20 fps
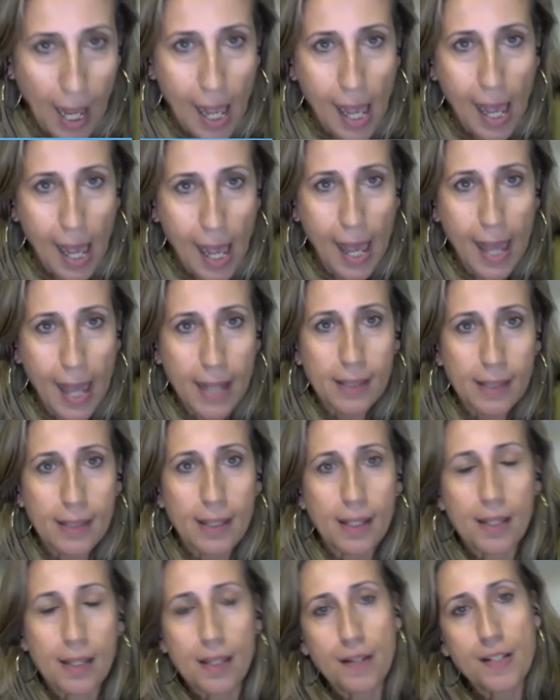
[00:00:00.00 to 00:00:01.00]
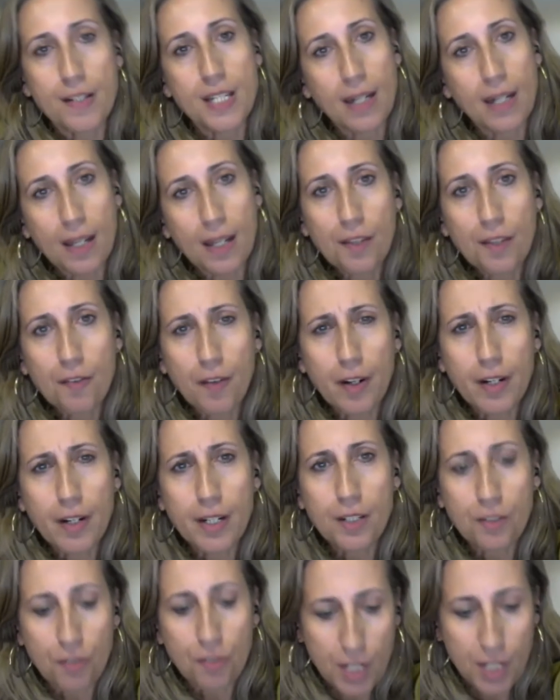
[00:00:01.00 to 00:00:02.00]
And there is another very
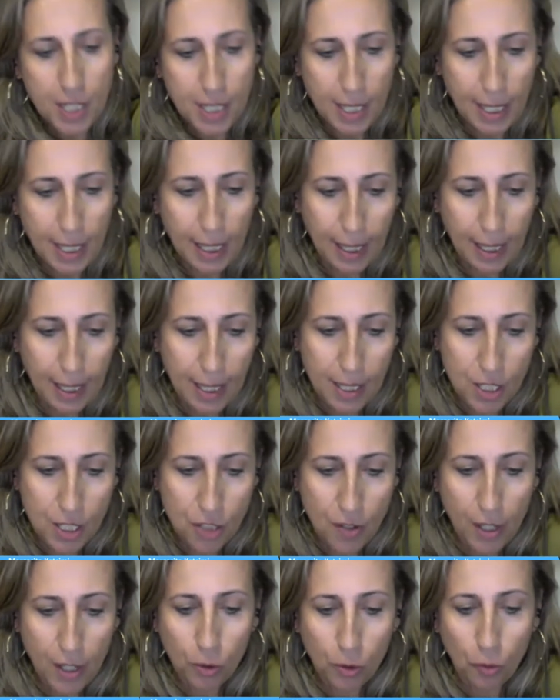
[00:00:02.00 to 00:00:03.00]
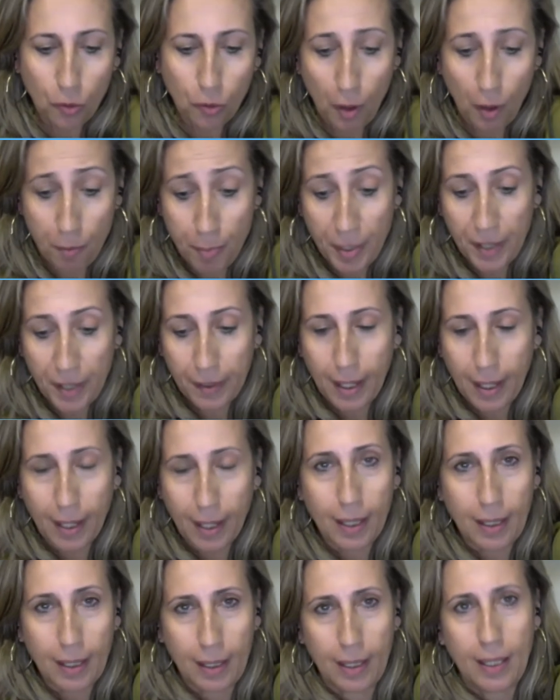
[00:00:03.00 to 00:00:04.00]
interesting strand of empirical
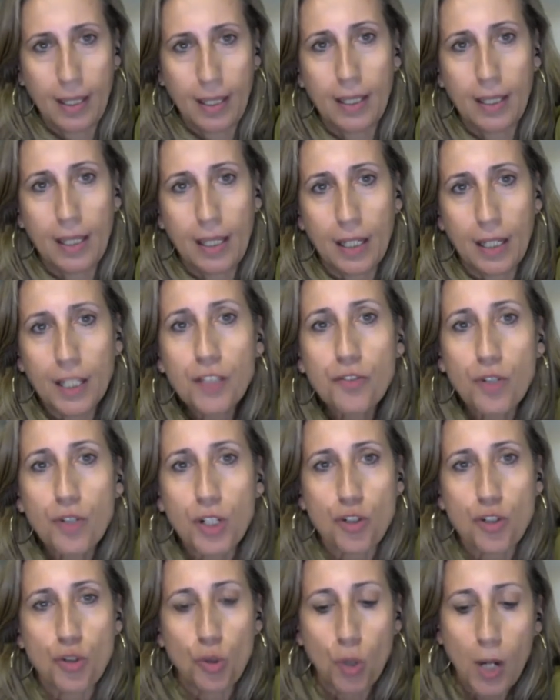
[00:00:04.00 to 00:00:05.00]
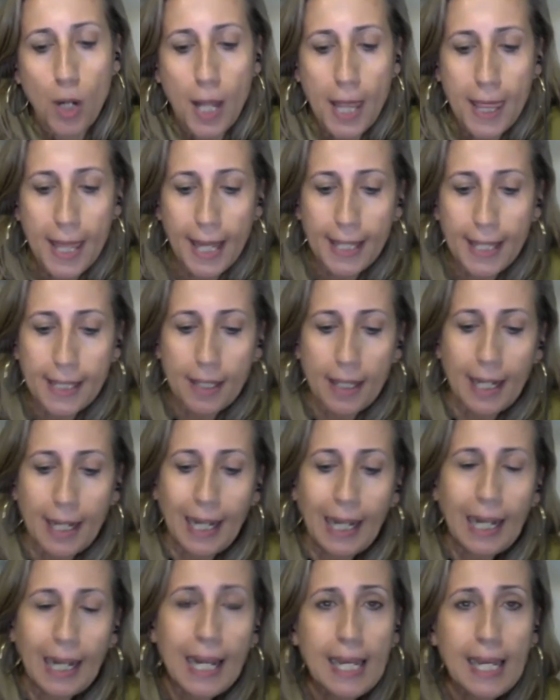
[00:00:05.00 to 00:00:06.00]
literature that
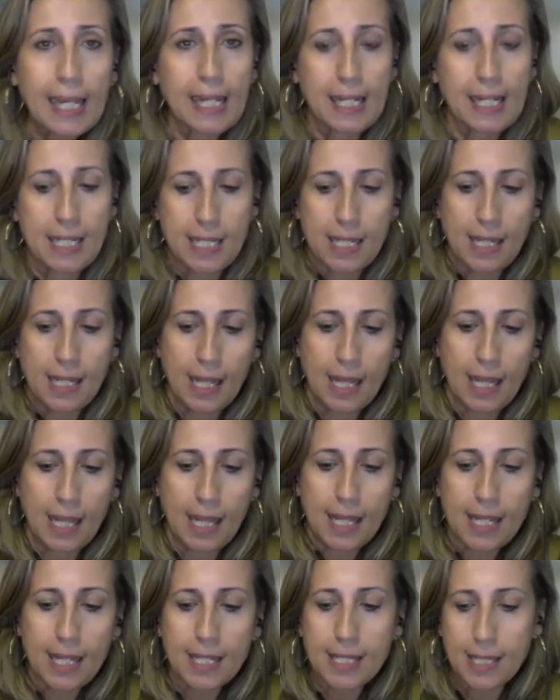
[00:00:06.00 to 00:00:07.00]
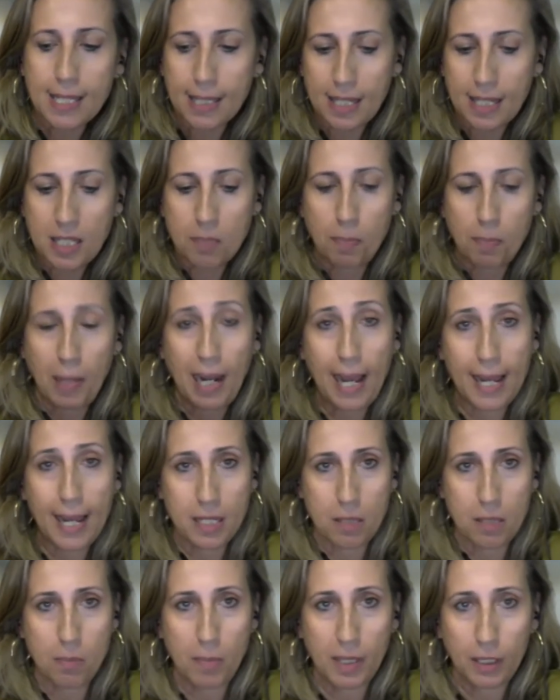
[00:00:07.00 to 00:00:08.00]
links this
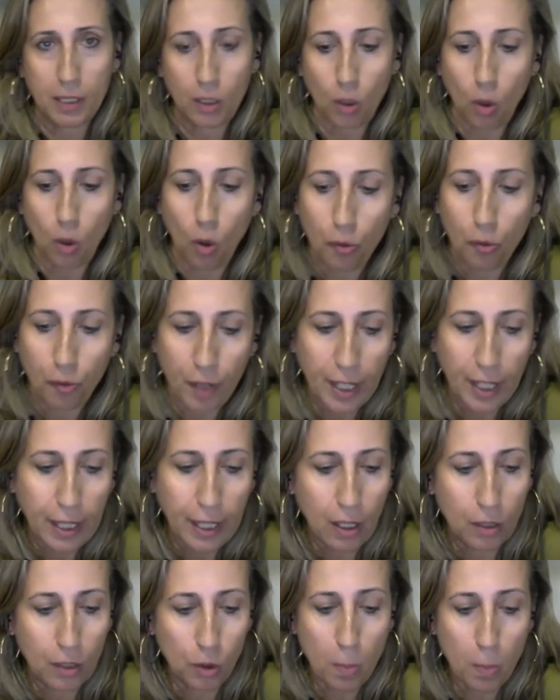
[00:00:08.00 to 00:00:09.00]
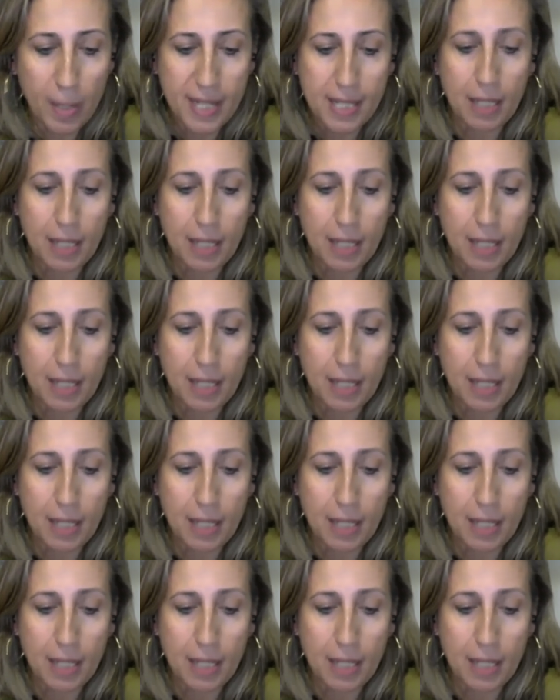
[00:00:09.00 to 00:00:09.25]
displacement of domestic